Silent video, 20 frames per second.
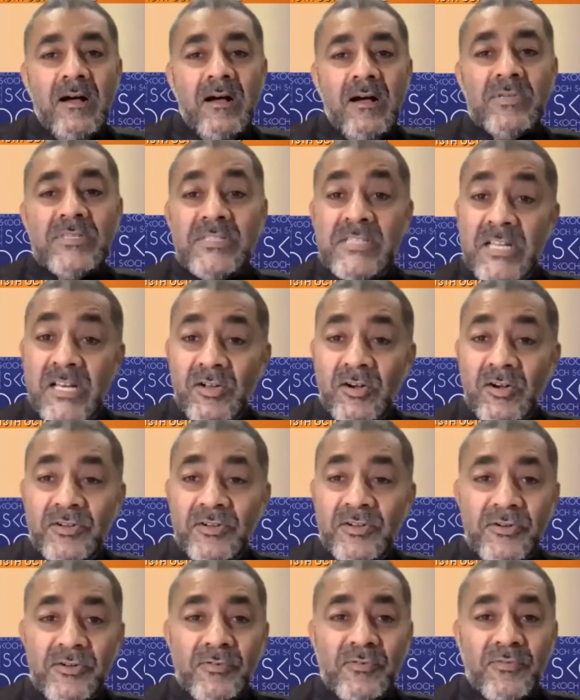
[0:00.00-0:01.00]
we still
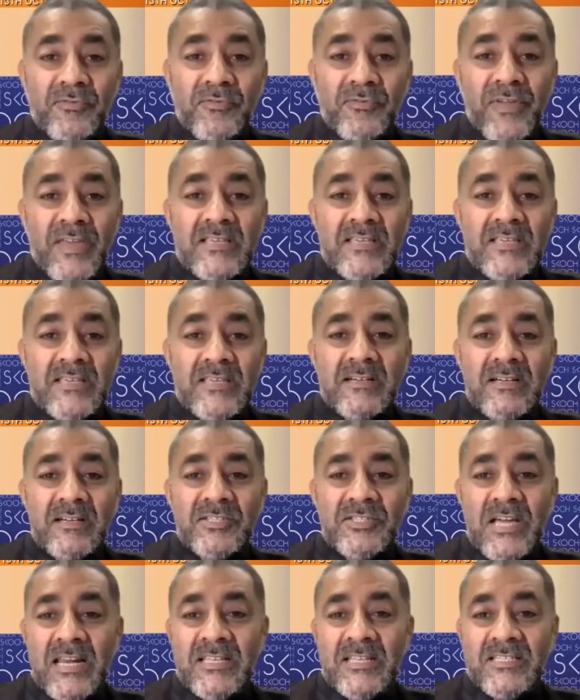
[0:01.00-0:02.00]
continue to face the
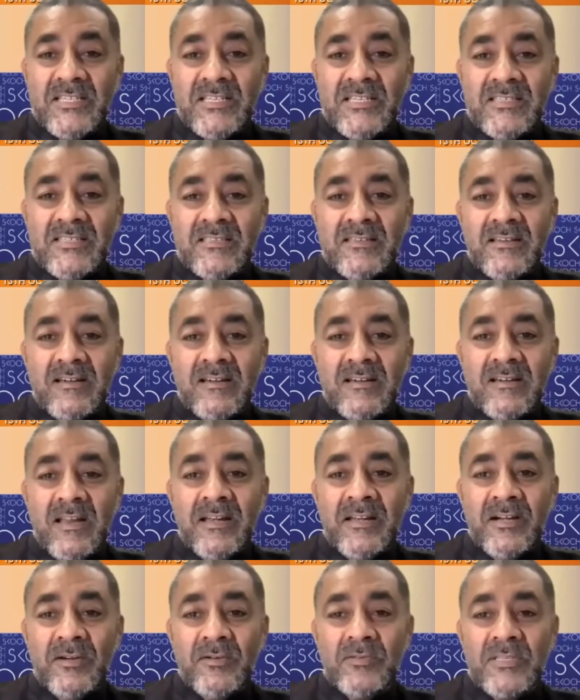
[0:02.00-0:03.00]
challenges
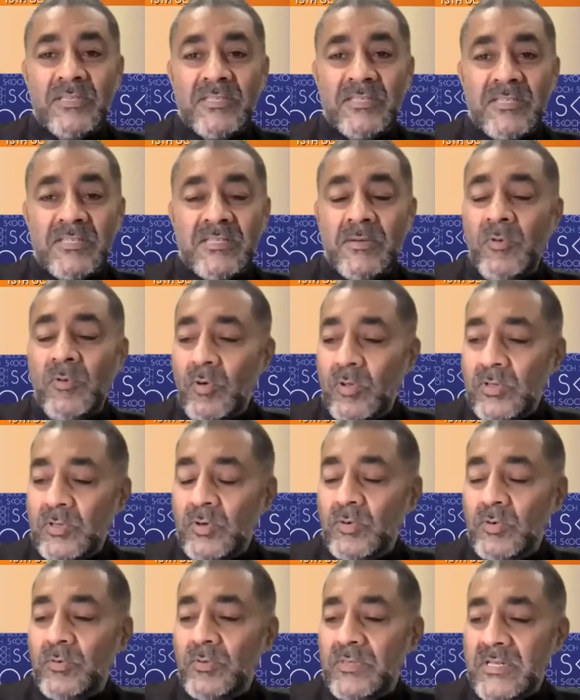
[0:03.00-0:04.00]
related to the system,
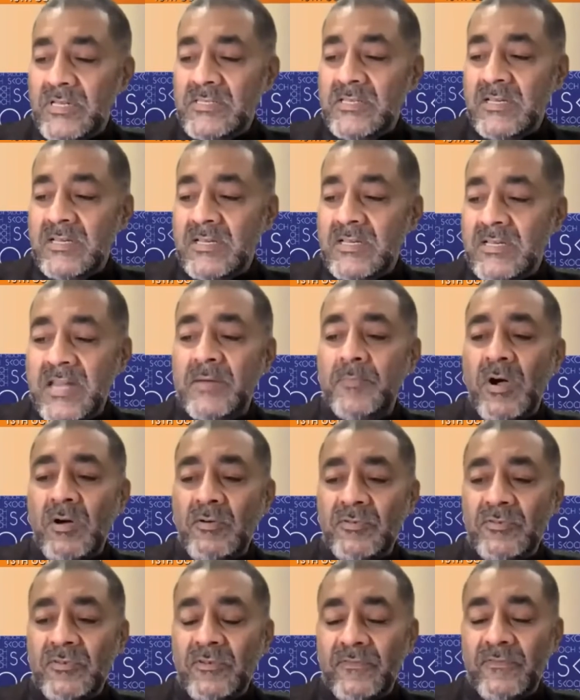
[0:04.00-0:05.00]
although there's a great
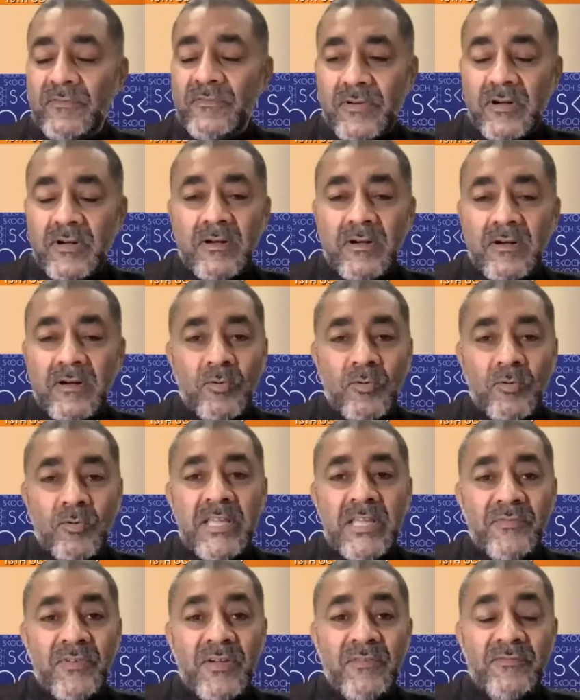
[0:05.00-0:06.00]
amount of road
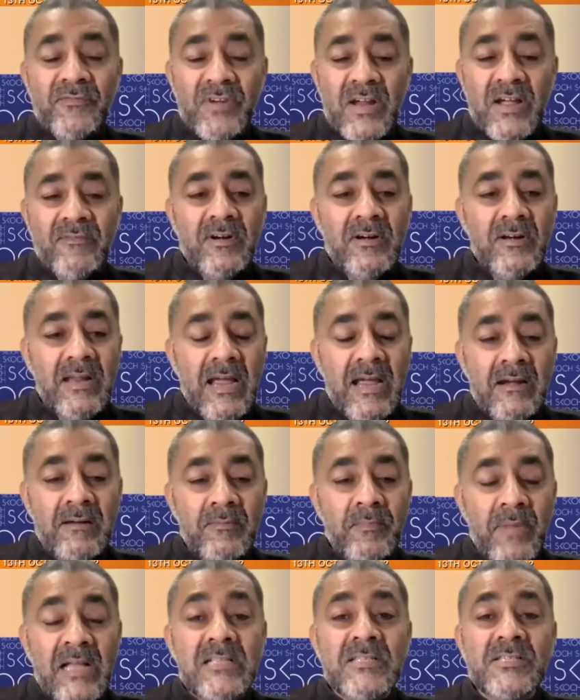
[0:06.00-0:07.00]
that we have traveled
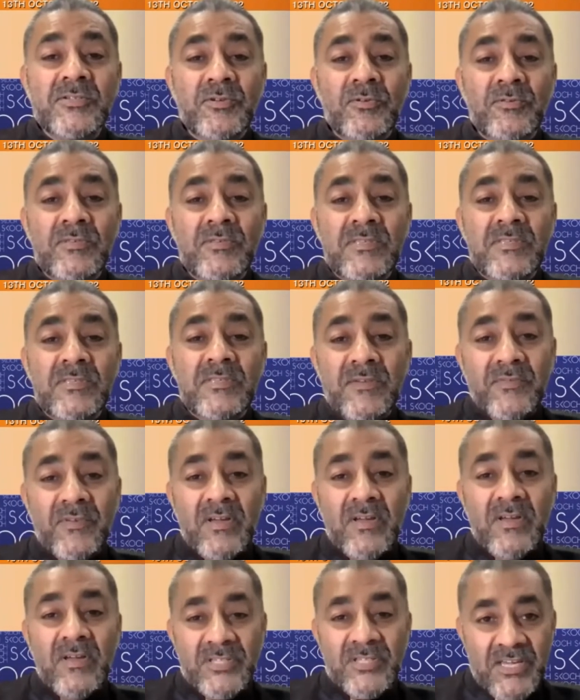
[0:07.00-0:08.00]
and milestones that we
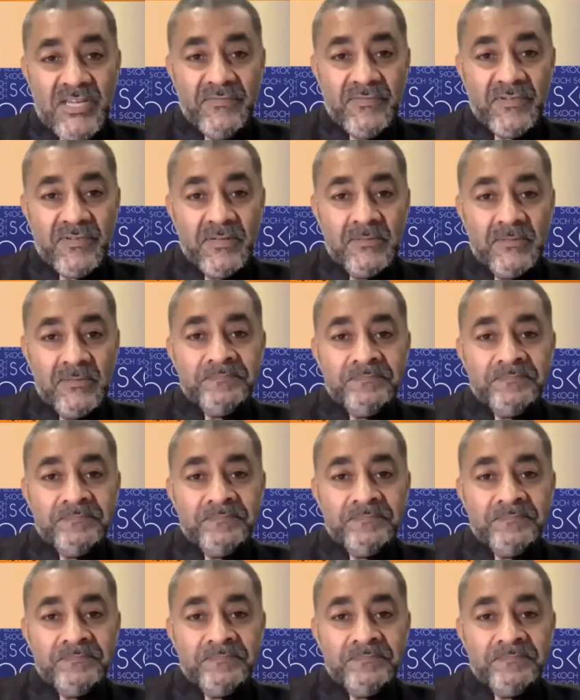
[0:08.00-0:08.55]
have achieved.